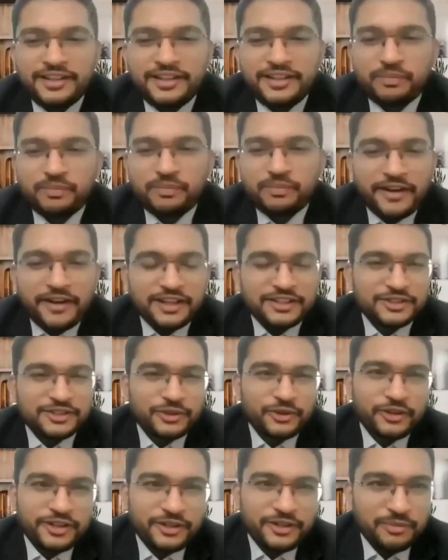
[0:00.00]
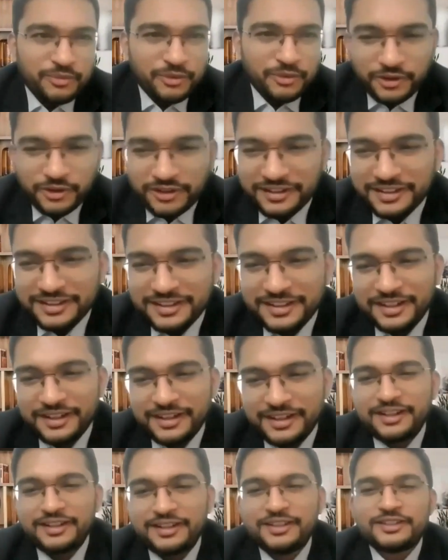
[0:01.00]
inspiring story, Nupur.
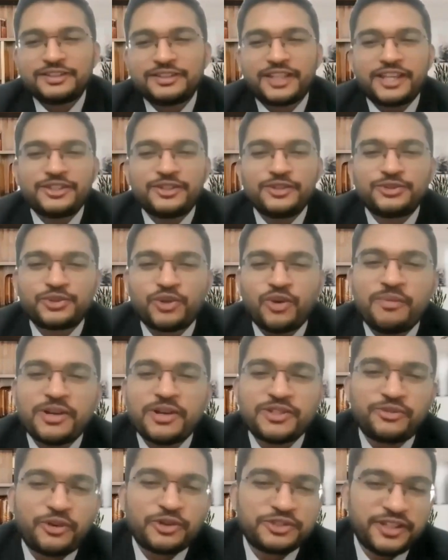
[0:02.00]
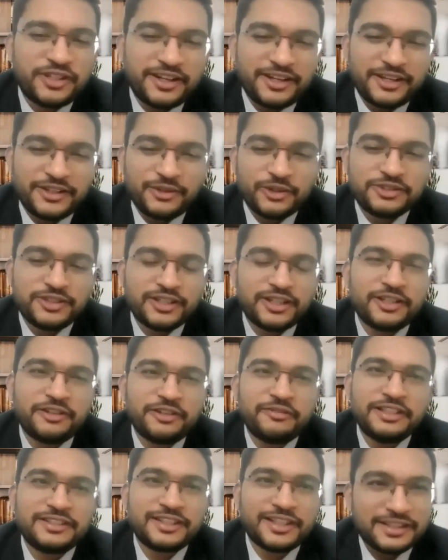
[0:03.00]
And thank you so much for sharing your journey
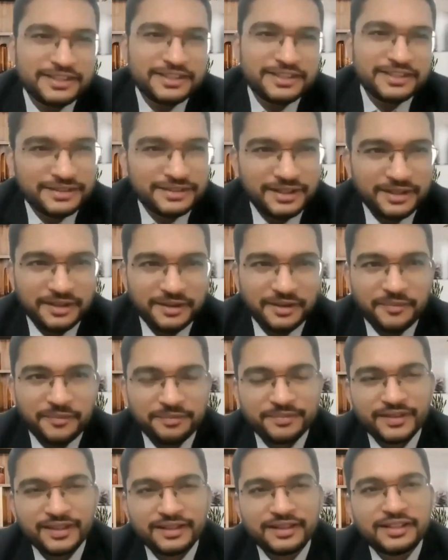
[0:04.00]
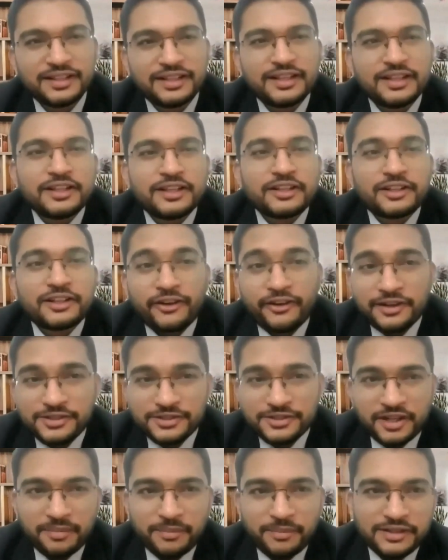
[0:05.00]
with us. Current
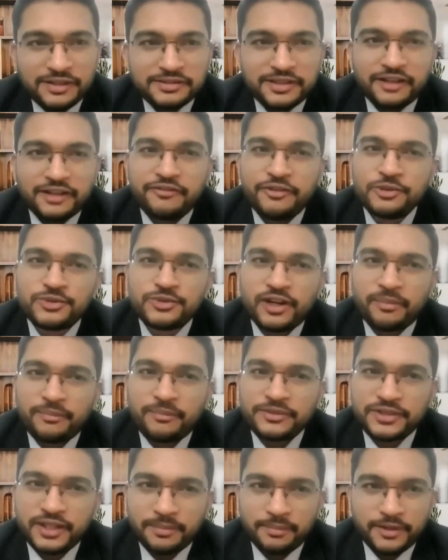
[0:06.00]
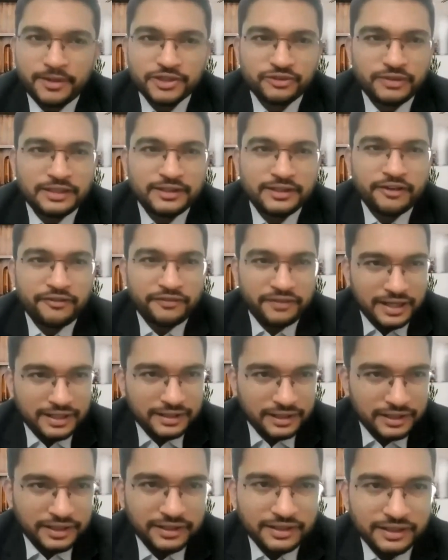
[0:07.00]
shapers and future shapers will
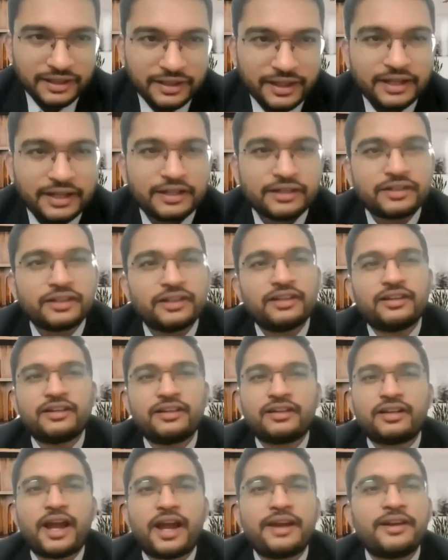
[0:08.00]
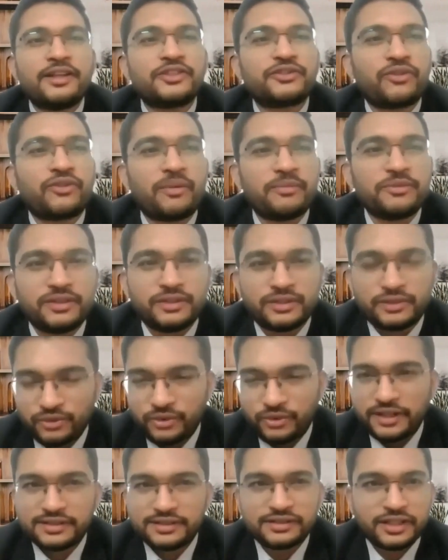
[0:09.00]
definitely get guidance from
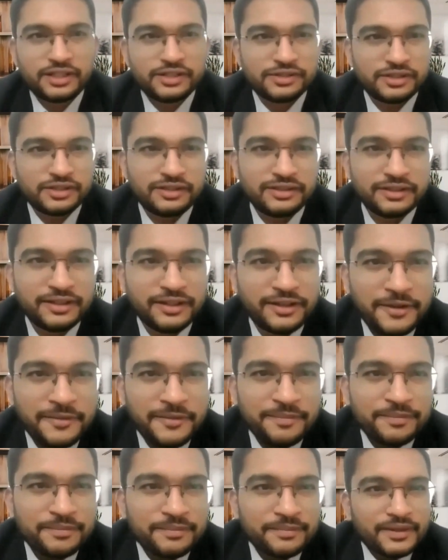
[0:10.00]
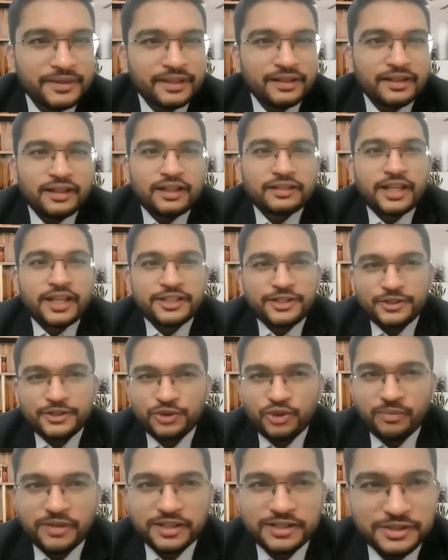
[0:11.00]
today's session. Thank you
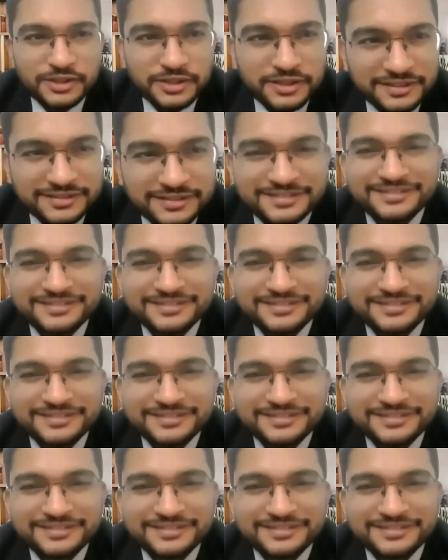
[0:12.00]
so much.